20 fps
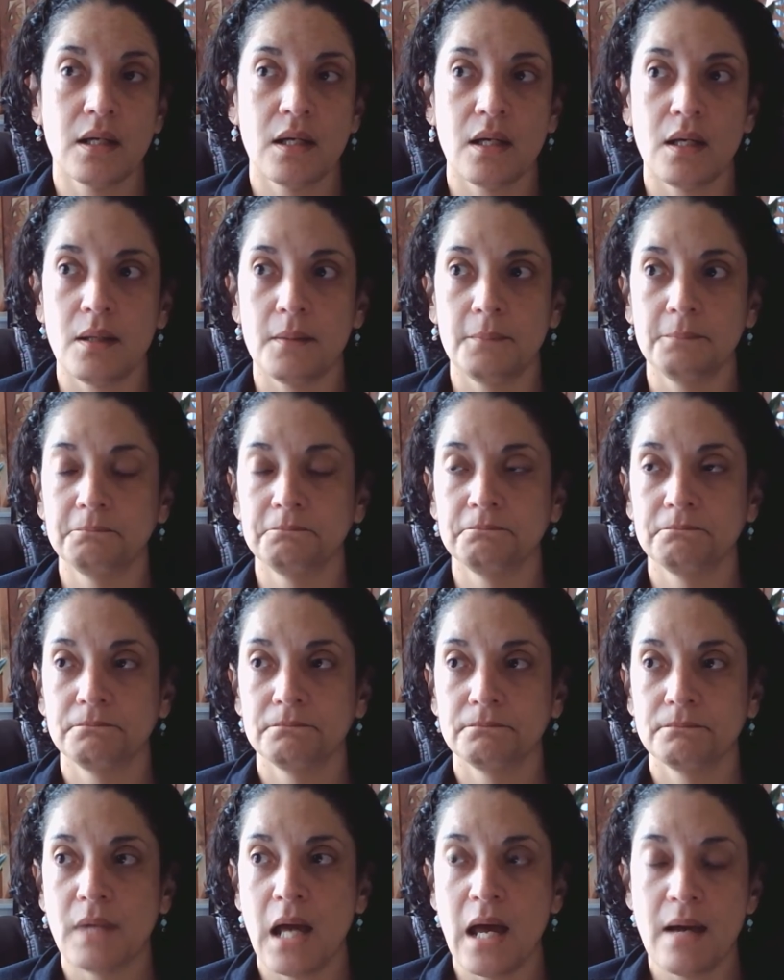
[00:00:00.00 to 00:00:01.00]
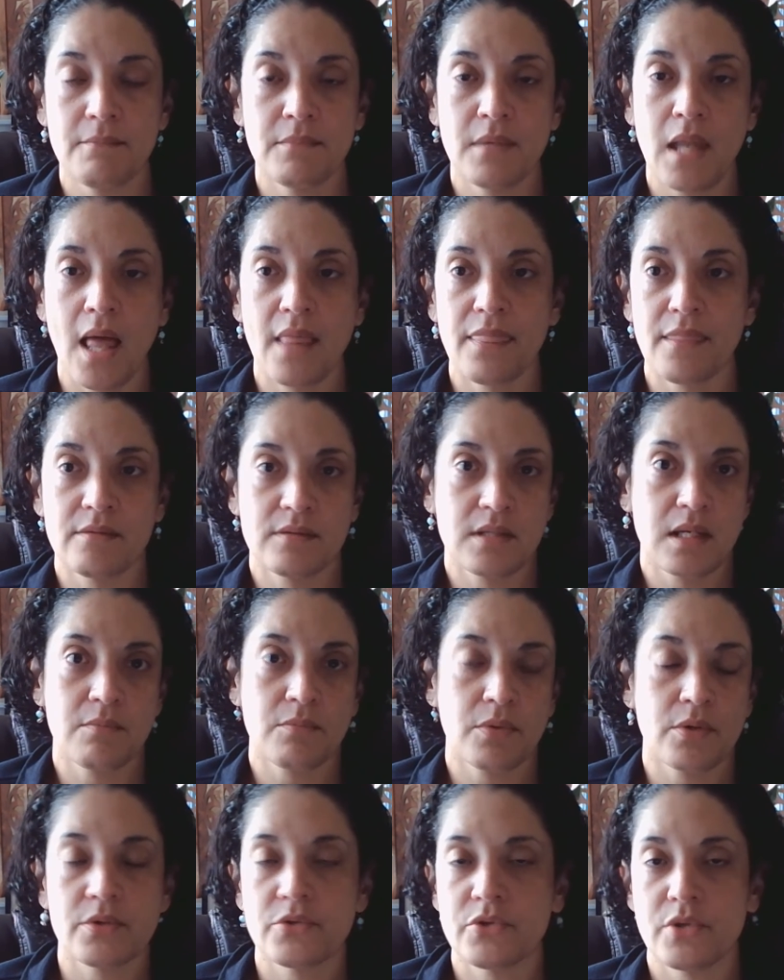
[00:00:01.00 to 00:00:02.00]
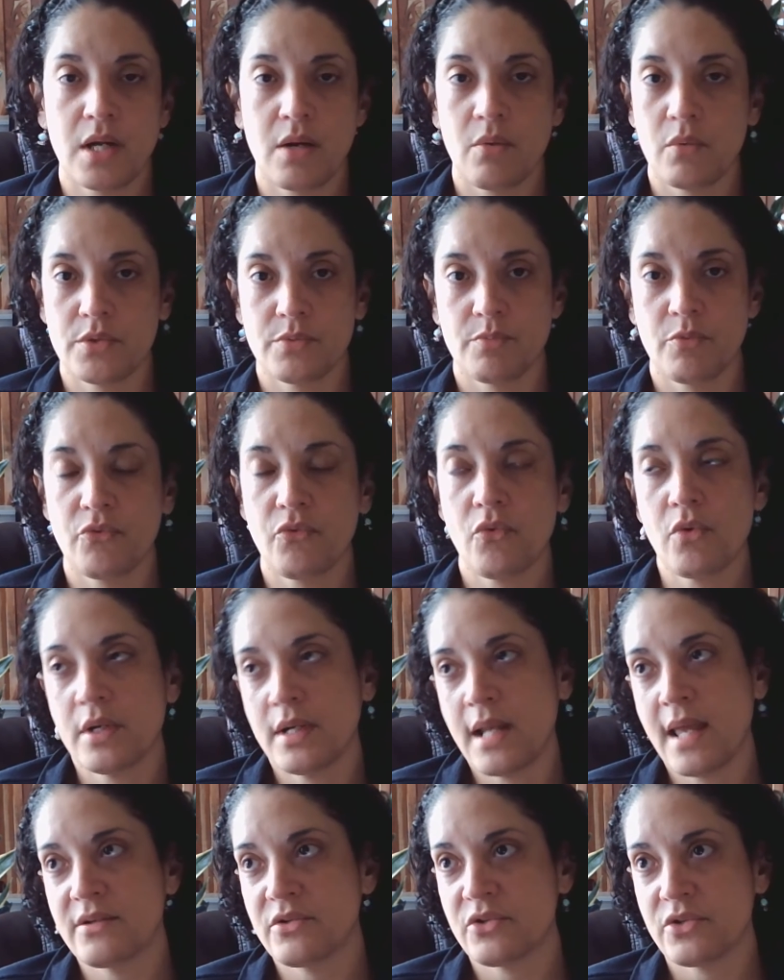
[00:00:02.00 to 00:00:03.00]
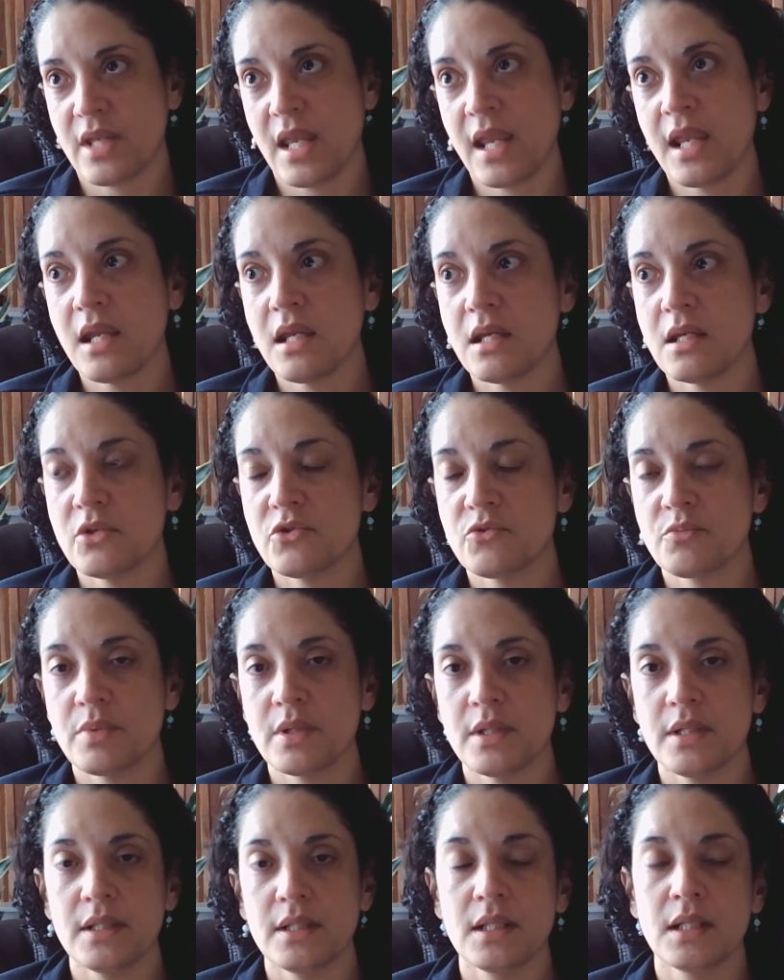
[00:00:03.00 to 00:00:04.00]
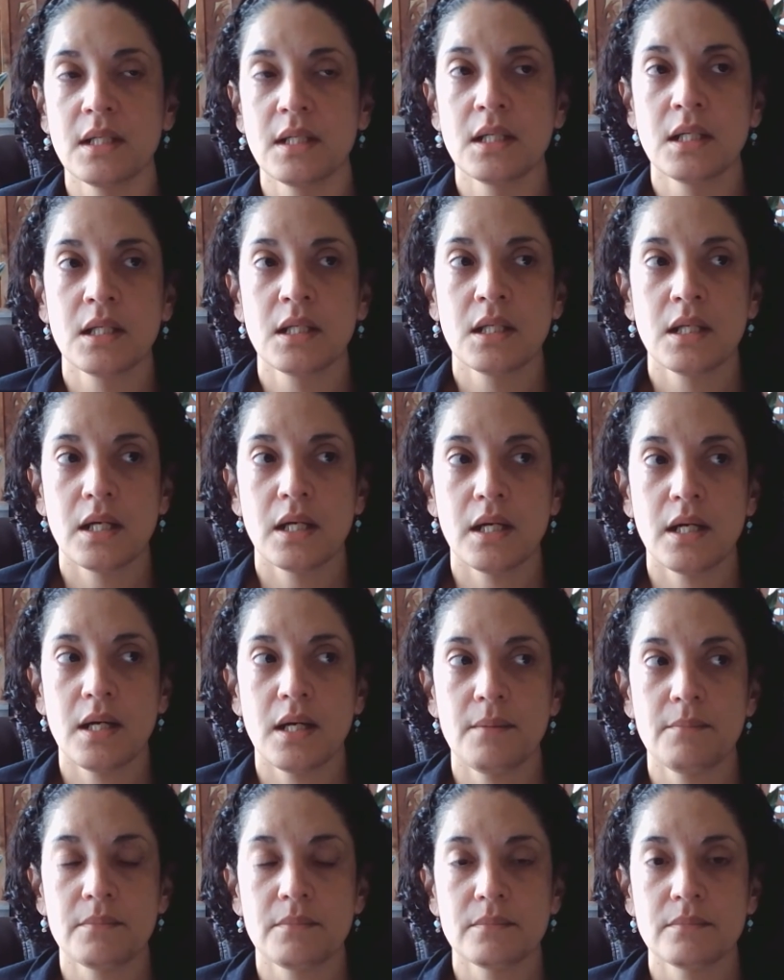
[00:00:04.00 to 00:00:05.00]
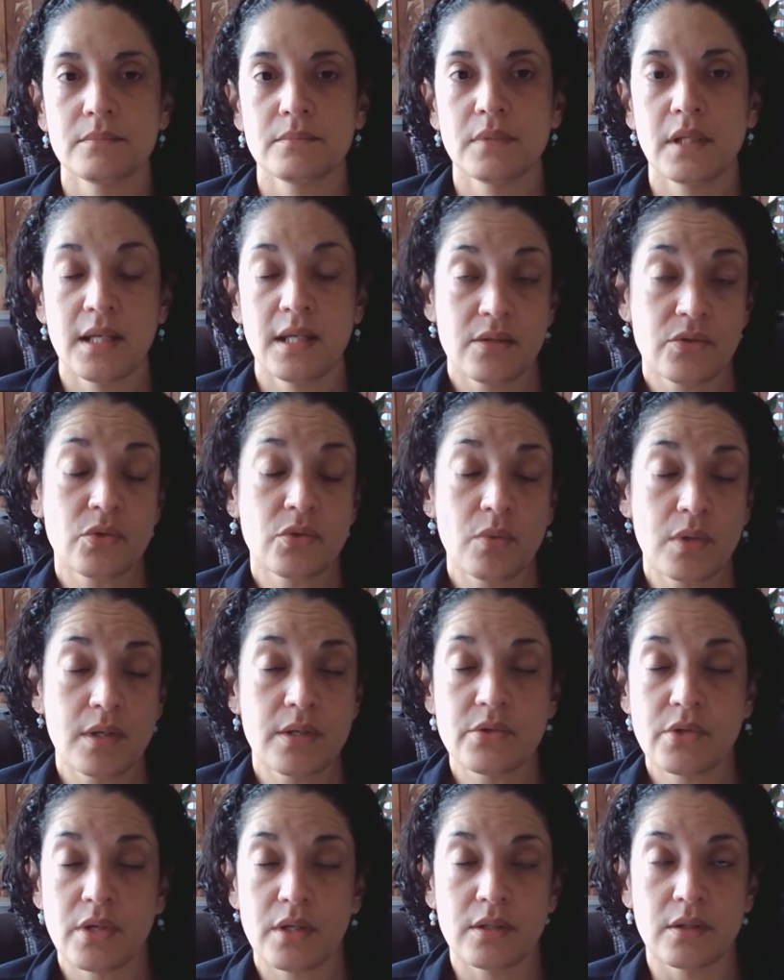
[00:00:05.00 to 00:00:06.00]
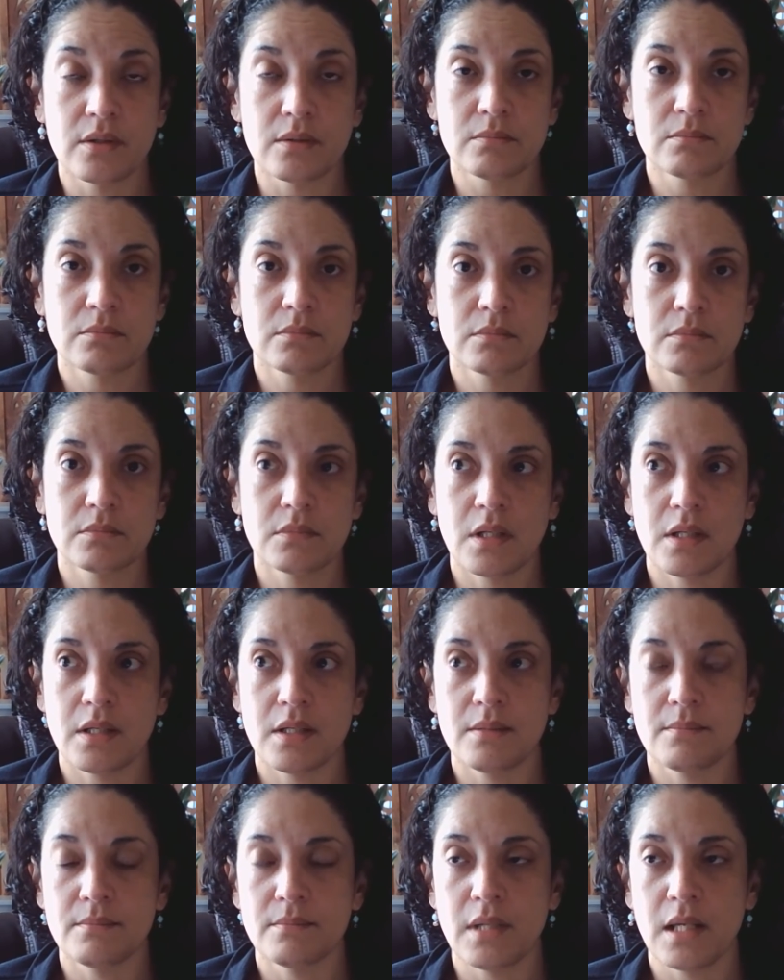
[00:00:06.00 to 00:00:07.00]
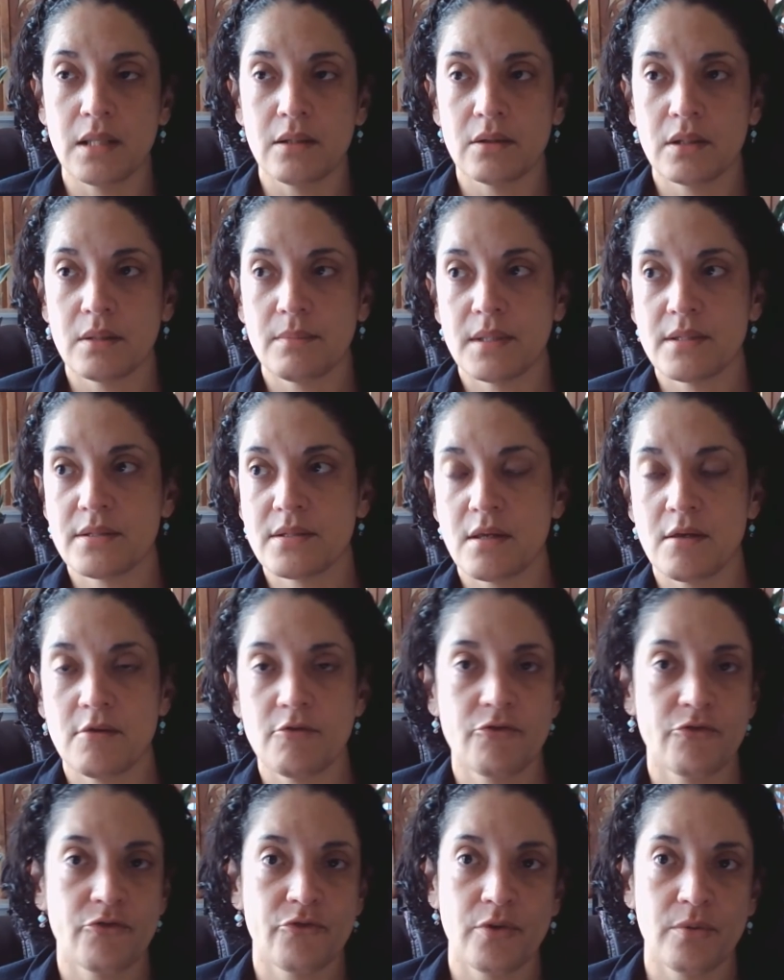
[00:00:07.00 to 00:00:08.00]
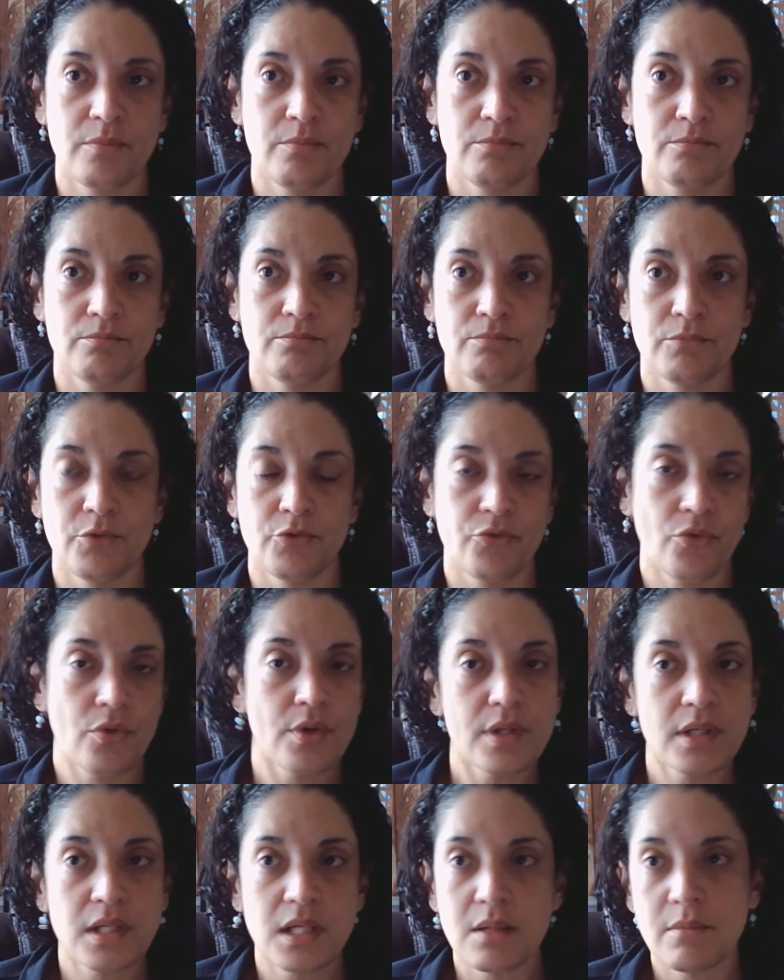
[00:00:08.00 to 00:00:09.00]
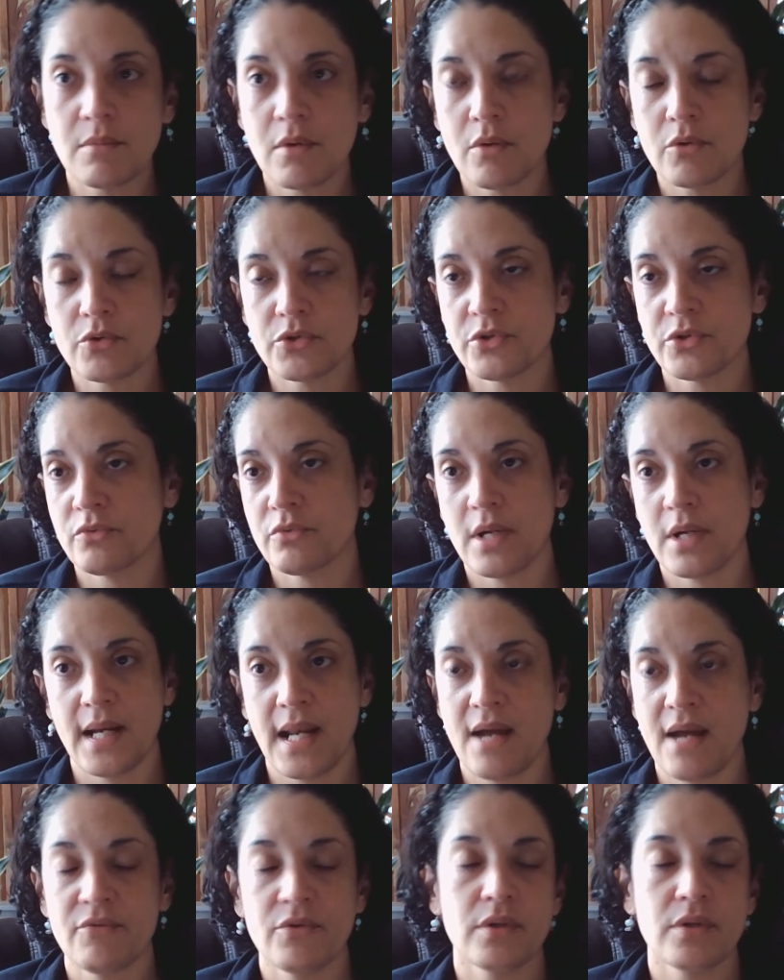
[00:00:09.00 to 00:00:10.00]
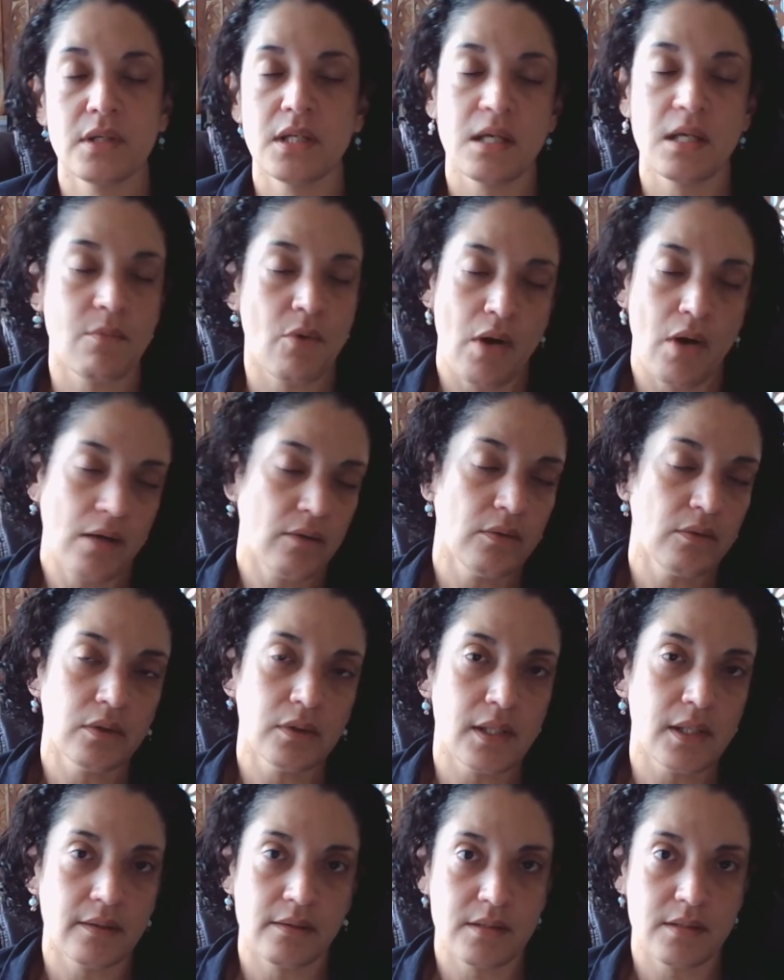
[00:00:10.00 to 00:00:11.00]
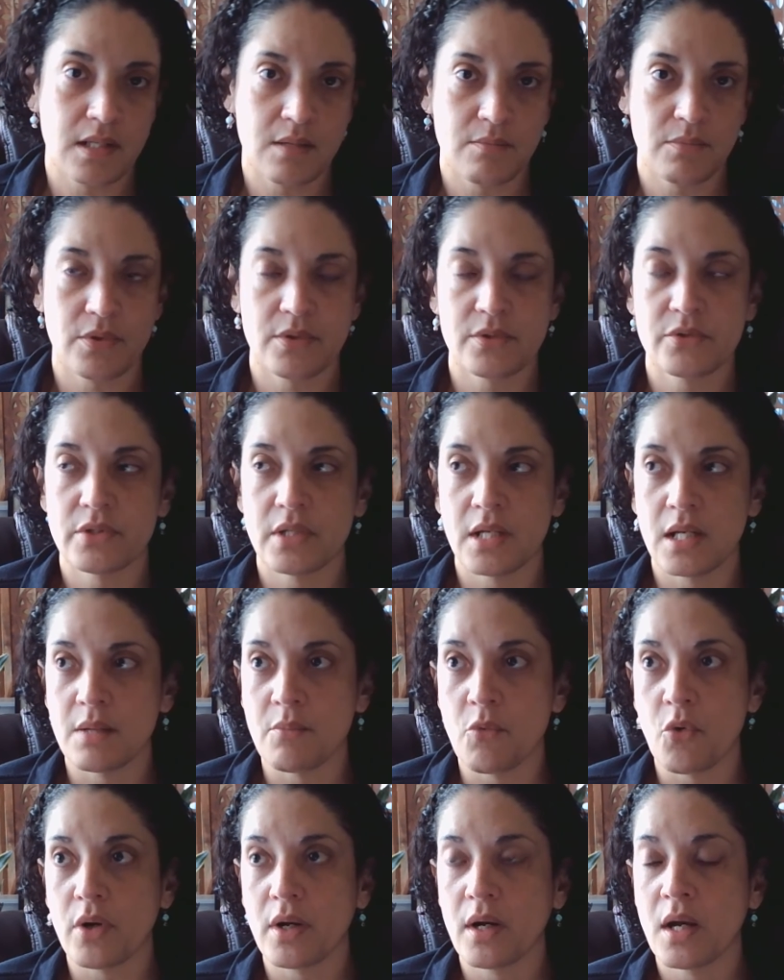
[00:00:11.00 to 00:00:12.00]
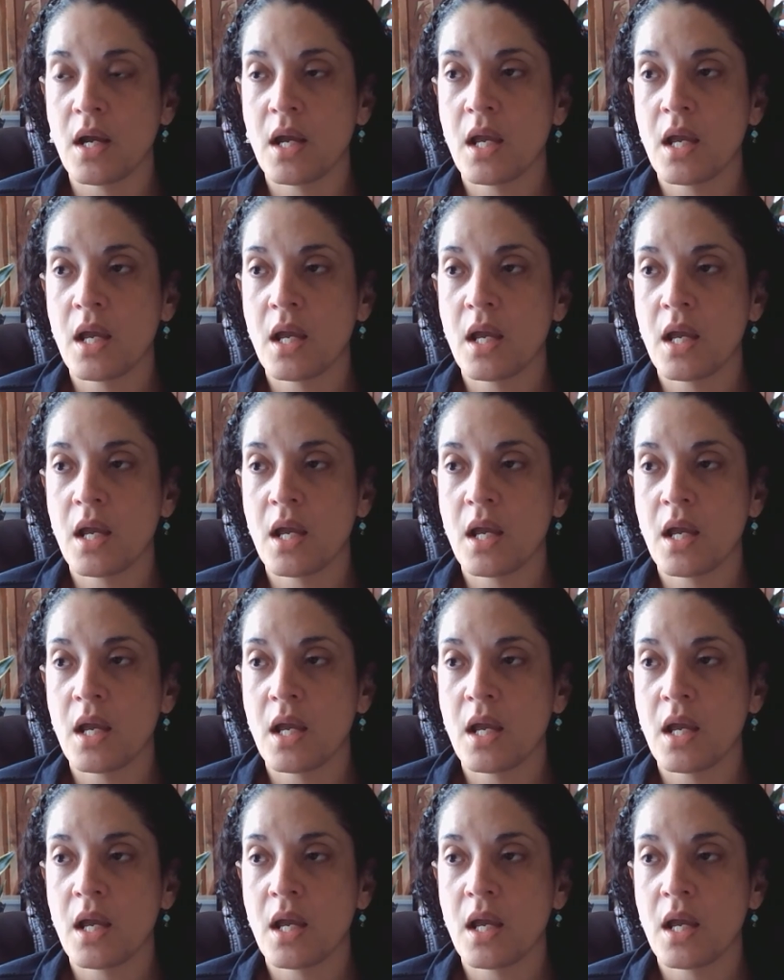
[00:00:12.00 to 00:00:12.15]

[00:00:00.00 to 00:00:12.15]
I'm not the same person I was before, not just age, but cancer wears on you. I look at myself from before the chemo to right after the chemo. I don't look like the same person anymore.